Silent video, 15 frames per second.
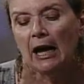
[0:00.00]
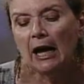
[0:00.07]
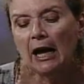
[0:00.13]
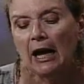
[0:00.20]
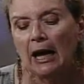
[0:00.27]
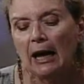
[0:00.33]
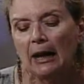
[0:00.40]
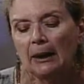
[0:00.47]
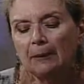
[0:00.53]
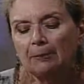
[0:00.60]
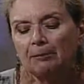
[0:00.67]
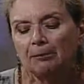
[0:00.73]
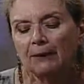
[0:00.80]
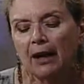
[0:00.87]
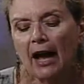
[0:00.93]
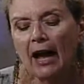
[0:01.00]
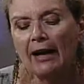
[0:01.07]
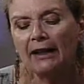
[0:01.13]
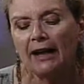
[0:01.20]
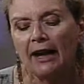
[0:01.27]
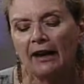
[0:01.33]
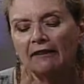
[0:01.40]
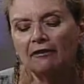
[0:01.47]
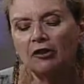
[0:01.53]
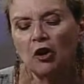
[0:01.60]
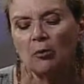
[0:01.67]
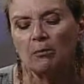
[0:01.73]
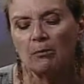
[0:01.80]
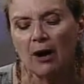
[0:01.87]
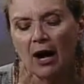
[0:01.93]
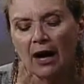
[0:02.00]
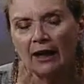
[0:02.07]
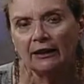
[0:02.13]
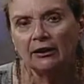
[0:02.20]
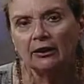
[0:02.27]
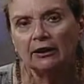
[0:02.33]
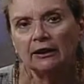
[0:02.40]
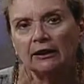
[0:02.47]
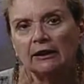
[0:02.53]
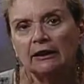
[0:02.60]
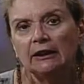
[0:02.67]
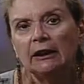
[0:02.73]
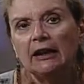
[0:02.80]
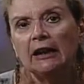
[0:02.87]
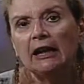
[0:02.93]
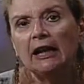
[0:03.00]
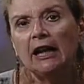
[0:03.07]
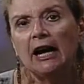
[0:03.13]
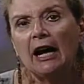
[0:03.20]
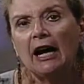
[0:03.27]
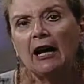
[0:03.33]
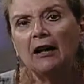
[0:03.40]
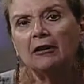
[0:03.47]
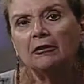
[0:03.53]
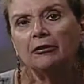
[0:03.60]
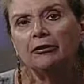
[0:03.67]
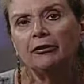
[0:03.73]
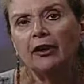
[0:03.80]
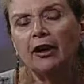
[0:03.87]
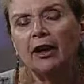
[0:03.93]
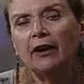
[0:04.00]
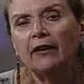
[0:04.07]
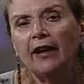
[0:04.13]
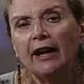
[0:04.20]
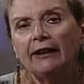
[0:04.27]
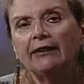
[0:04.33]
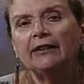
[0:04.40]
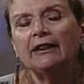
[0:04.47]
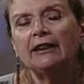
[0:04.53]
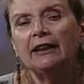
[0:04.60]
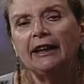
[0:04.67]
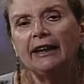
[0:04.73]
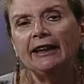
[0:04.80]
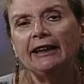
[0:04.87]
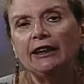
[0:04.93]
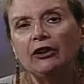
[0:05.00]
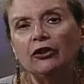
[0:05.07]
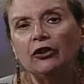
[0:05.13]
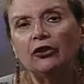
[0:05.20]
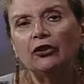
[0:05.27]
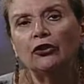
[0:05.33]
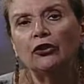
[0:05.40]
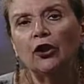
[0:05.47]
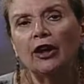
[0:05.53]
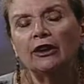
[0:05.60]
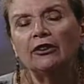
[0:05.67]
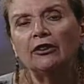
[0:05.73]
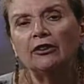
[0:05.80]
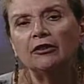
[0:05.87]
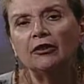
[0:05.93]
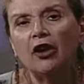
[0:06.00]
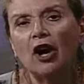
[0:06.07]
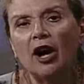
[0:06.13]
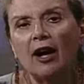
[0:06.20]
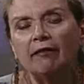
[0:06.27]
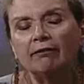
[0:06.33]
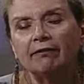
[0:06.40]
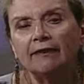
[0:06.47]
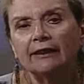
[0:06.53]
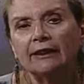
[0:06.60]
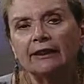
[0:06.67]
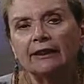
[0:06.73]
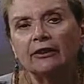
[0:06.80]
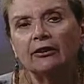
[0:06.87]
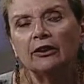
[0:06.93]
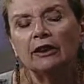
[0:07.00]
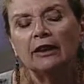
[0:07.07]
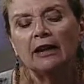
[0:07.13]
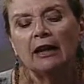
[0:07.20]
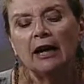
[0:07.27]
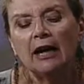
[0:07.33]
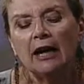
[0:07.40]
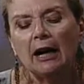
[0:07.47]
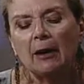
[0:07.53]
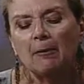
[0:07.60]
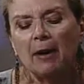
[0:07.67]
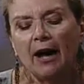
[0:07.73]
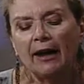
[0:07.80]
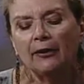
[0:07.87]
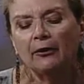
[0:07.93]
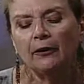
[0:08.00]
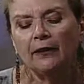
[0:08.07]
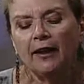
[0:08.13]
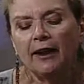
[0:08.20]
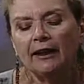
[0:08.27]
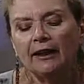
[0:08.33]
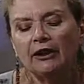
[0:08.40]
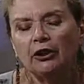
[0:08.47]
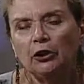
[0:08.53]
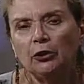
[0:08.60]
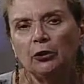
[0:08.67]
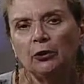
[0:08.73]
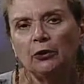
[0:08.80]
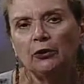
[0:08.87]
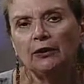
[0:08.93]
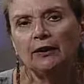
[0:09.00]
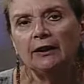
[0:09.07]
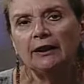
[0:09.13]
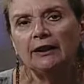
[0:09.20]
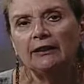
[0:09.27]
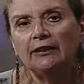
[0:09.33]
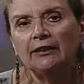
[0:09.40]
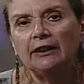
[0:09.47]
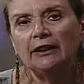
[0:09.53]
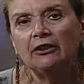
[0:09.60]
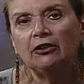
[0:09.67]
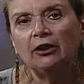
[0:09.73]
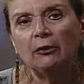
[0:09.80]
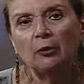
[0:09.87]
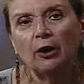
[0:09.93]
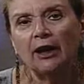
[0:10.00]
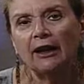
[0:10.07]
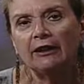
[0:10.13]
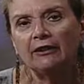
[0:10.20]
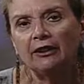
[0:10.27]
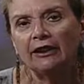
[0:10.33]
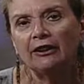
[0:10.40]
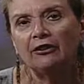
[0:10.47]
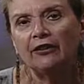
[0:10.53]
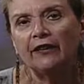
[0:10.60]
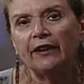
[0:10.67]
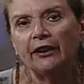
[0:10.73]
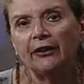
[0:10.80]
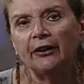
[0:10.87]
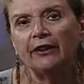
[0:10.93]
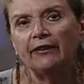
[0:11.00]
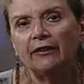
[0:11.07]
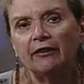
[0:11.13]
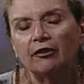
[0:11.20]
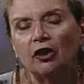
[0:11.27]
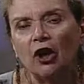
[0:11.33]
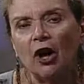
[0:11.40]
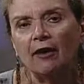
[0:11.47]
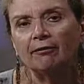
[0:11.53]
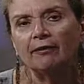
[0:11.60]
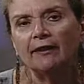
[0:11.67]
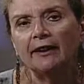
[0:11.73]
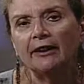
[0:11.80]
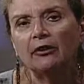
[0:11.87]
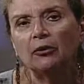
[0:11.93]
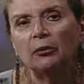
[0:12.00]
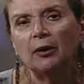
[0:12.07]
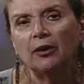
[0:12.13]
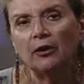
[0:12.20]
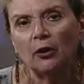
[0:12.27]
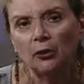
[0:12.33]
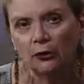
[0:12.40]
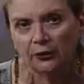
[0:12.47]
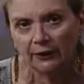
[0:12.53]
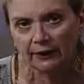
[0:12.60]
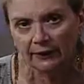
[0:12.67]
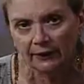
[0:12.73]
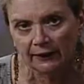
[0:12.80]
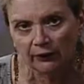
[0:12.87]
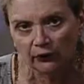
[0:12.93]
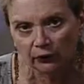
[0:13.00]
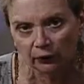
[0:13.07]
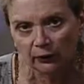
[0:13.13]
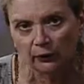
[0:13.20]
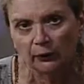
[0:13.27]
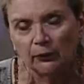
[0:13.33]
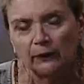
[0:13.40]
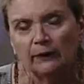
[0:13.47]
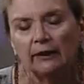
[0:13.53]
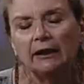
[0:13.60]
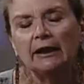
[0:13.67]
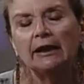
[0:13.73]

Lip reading: I have a model of escalating destructive conflict, a model that I use in teaching when I teach theories of conflict, withholding these truths.